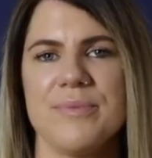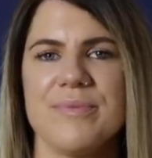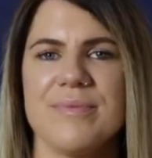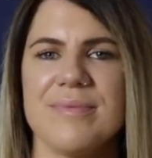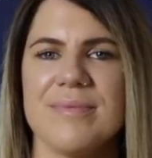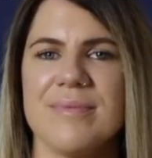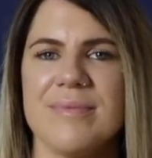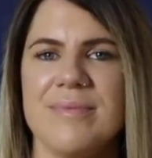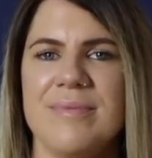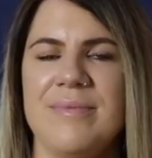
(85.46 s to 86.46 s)

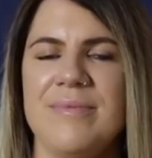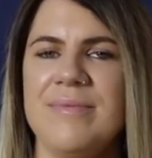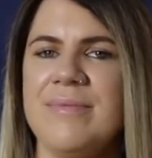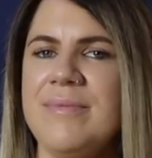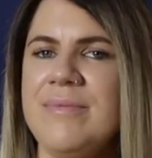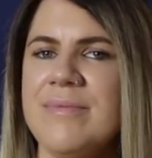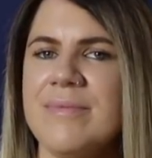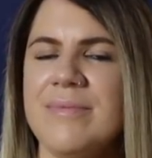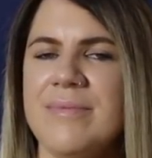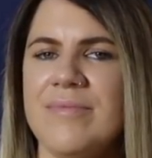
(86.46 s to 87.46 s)

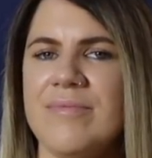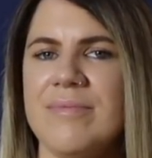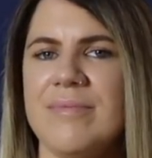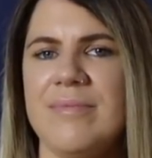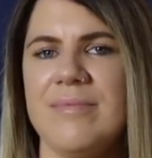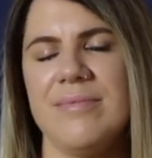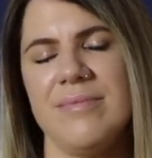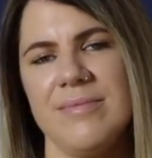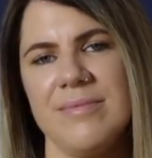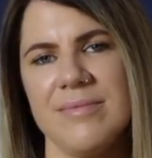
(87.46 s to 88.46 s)

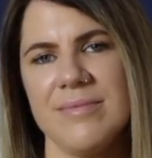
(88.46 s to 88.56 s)
This person isn't speaking.